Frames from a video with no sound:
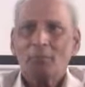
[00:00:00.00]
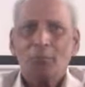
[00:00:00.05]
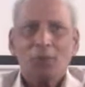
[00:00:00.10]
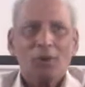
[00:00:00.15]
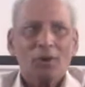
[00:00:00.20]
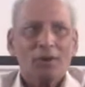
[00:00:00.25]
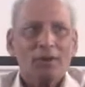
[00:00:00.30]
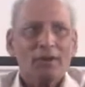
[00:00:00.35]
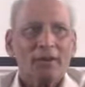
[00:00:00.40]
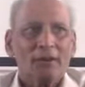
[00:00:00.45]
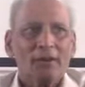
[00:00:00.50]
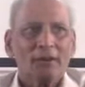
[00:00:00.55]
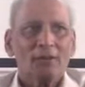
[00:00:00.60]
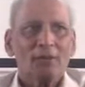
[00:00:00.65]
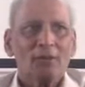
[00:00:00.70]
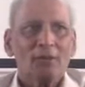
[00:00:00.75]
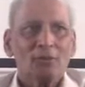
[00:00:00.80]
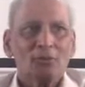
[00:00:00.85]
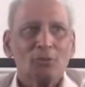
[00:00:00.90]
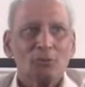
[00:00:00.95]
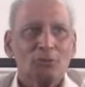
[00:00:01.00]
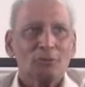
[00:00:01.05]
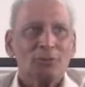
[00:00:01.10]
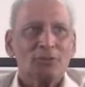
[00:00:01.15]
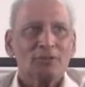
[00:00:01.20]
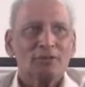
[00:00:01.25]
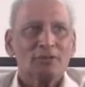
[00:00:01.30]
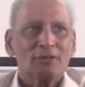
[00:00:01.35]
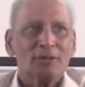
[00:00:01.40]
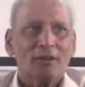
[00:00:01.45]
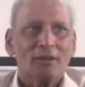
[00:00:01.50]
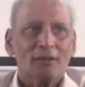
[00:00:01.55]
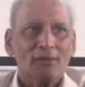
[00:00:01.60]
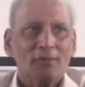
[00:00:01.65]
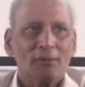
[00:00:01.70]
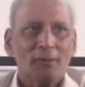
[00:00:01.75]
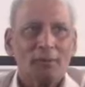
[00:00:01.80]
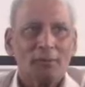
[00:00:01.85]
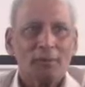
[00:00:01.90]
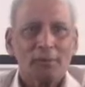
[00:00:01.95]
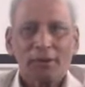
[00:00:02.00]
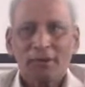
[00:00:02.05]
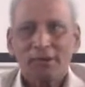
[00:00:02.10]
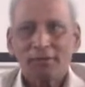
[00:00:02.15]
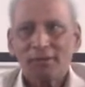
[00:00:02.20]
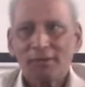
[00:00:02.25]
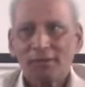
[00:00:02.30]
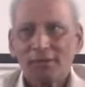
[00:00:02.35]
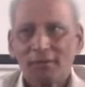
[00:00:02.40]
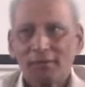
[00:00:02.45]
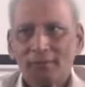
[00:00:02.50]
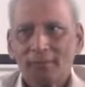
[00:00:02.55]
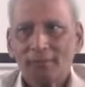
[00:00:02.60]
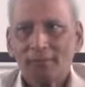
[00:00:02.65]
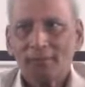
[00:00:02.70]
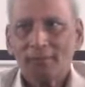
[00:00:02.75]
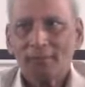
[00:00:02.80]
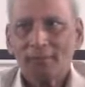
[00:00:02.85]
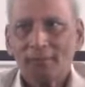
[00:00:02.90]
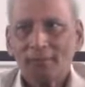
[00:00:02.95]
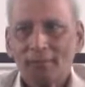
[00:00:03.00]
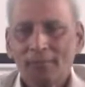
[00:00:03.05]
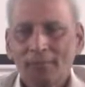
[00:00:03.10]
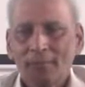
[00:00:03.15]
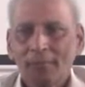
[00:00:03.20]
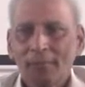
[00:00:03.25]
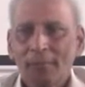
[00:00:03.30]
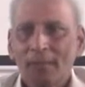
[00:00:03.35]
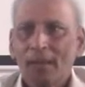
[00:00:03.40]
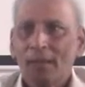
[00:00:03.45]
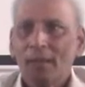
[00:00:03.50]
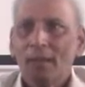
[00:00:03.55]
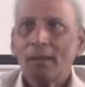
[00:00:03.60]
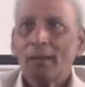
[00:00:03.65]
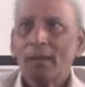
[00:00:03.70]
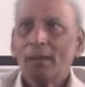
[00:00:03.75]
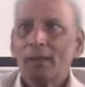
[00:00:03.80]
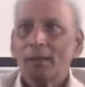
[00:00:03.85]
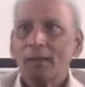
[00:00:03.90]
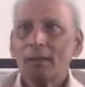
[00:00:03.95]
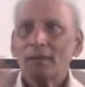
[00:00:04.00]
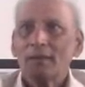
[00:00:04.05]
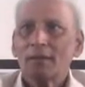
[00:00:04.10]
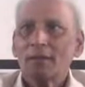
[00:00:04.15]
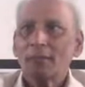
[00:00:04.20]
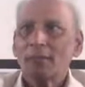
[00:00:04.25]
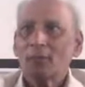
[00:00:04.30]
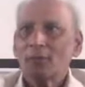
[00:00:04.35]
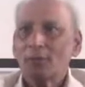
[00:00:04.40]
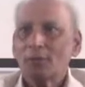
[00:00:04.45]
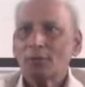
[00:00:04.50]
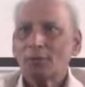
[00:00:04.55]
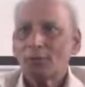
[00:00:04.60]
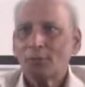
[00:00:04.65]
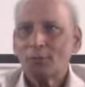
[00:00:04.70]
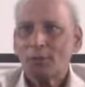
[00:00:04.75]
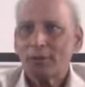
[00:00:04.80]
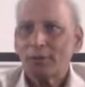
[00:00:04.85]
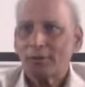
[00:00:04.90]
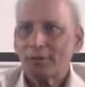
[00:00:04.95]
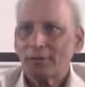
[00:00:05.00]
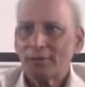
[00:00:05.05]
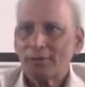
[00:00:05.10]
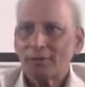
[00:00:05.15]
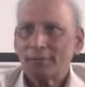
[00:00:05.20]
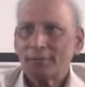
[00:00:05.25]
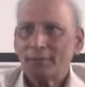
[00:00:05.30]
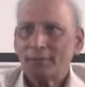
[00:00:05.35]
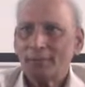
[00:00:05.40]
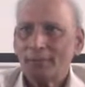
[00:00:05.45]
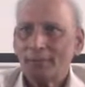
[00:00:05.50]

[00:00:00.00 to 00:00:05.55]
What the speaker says: broadening the tools of operation. In the 4th quarter,